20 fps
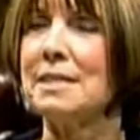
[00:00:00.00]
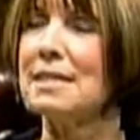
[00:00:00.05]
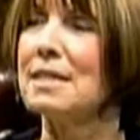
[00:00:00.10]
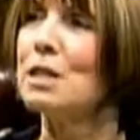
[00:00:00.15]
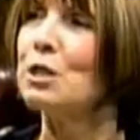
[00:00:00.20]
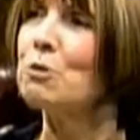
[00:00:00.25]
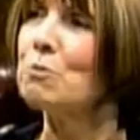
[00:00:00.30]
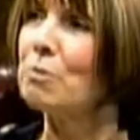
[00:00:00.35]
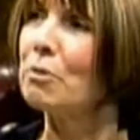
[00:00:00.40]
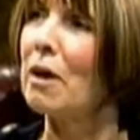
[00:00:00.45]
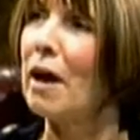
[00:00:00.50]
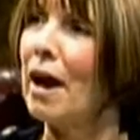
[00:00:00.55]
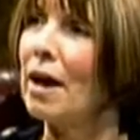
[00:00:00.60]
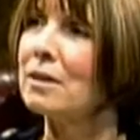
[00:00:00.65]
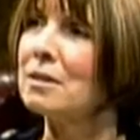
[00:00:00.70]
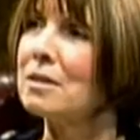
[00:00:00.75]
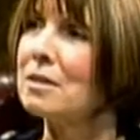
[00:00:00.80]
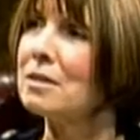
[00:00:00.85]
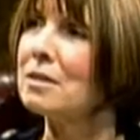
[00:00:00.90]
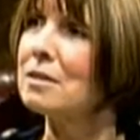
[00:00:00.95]
that you
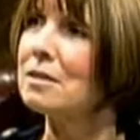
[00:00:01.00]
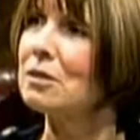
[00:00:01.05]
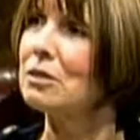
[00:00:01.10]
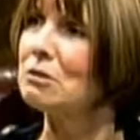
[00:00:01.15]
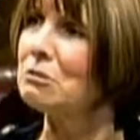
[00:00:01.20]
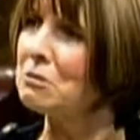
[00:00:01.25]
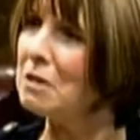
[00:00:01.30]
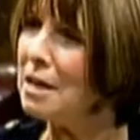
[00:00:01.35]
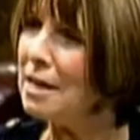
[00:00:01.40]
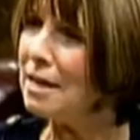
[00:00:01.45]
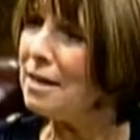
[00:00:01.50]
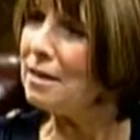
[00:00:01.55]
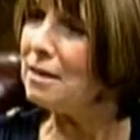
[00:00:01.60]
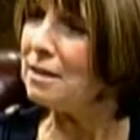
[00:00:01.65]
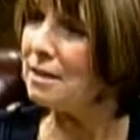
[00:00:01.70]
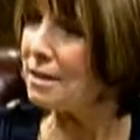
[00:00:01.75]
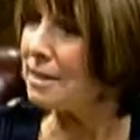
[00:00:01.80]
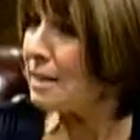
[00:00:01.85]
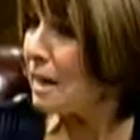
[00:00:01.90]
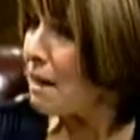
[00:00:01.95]
practice to
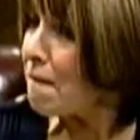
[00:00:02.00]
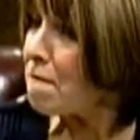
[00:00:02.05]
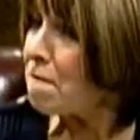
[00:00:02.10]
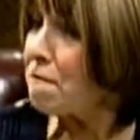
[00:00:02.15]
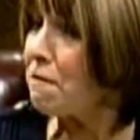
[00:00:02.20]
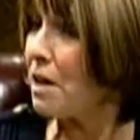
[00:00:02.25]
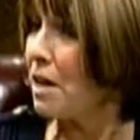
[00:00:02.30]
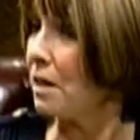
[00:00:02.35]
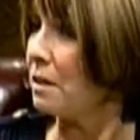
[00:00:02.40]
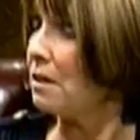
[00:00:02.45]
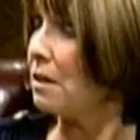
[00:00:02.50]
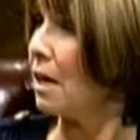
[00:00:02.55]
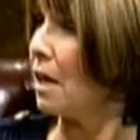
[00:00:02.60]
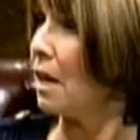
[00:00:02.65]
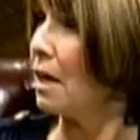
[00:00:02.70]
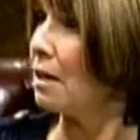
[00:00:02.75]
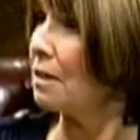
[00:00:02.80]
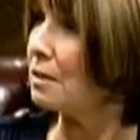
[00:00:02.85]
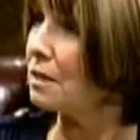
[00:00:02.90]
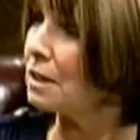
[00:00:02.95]
stay fit
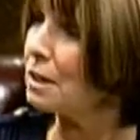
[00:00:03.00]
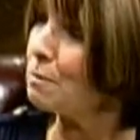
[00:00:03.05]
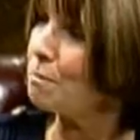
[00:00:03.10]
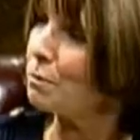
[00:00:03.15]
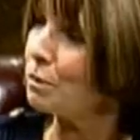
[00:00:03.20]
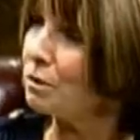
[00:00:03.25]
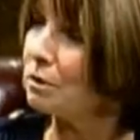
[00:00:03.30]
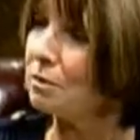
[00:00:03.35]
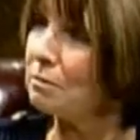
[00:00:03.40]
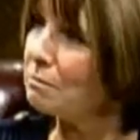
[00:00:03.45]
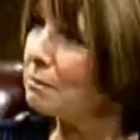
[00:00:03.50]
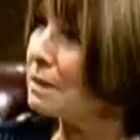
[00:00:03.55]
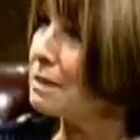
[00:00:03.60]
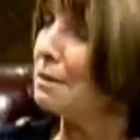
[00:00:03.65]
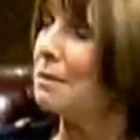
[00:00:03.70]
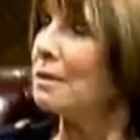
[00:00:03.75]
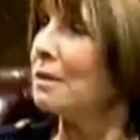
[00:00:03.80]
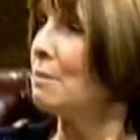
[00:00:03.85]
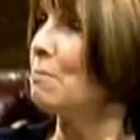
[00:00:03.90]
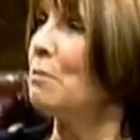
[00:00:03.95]
and to keep your
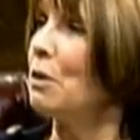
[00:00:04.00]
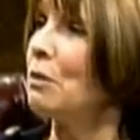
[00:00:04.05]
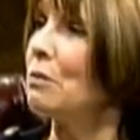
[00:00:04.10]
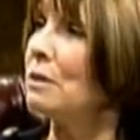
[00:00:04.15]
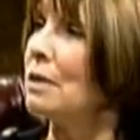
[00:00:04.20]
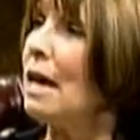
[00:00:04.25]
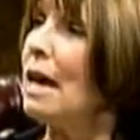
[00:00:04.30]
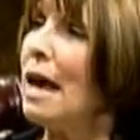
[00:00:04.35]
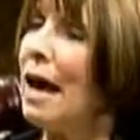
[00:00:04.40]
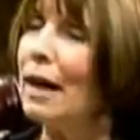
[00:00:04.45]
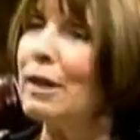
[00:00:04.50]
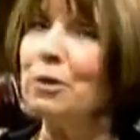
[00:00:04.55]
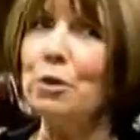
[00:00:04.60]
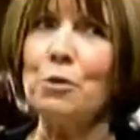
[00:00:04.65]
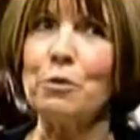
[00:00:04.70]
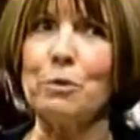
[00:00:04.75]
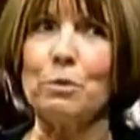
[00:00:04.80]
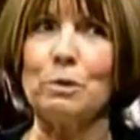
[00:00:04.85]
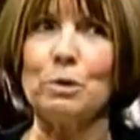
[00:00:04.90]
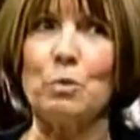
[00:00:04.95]
muscles and bones. I
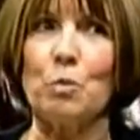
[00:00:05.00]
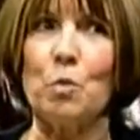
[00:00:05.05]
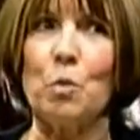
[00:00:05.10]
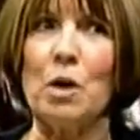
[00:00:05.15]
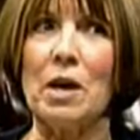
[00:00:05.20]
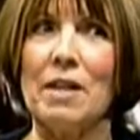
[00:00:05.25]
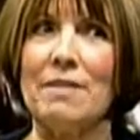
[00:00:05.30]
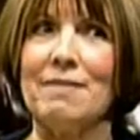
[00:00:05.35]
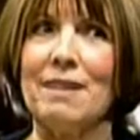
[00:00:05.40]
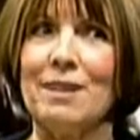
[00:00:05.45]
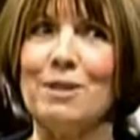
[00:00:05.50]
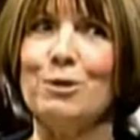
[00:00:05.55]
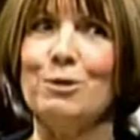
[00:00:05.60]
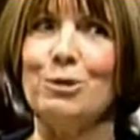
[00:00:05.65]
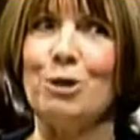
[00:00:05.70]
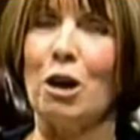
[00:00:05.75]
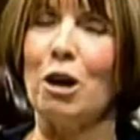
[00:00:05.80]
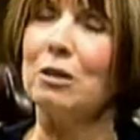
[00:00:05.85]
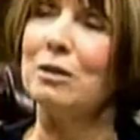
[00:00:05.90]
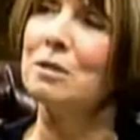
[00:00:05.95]
know there was one that you
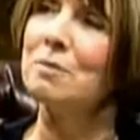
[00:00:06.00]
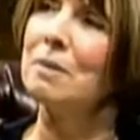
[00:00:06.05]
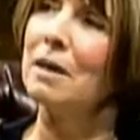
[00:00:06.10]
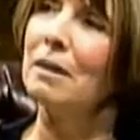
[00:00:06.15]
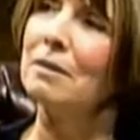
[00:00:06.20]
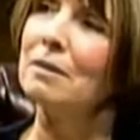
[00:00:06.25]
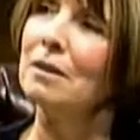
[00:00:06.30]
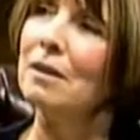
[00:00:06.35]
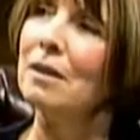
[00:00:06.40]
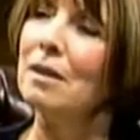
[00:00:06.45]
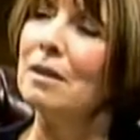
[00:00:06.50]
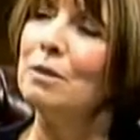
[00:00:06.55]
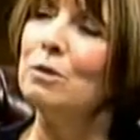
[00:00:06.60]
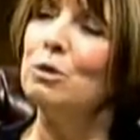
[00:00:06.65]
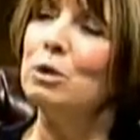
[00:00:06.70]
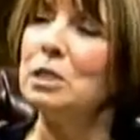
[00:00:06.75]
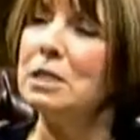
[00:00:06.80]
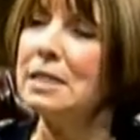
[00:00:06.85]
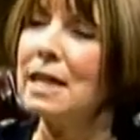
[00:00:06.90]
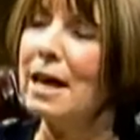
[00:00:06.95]
talked about, you
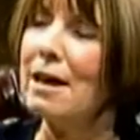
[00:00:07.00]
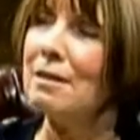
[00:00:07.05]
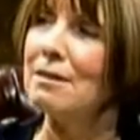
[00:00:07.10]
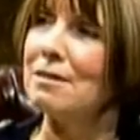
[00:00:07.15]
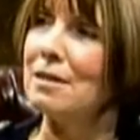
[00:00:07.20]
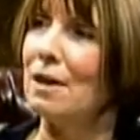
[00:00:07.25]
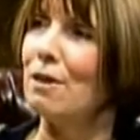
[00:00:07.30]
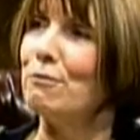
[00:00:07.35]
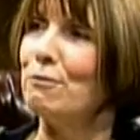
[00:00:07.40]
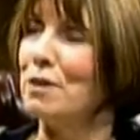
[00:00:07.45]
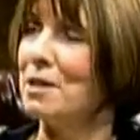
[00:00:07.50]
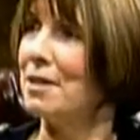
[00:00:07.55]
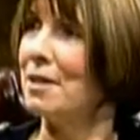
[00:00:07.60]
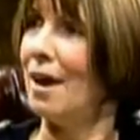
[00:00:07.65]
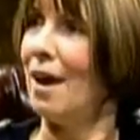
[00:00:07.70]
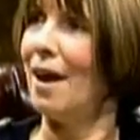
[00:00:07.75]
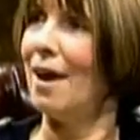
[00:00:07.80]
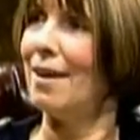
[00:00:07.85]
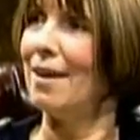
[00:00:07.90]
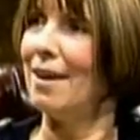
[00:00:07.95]
stand every
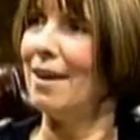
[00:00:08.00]
day.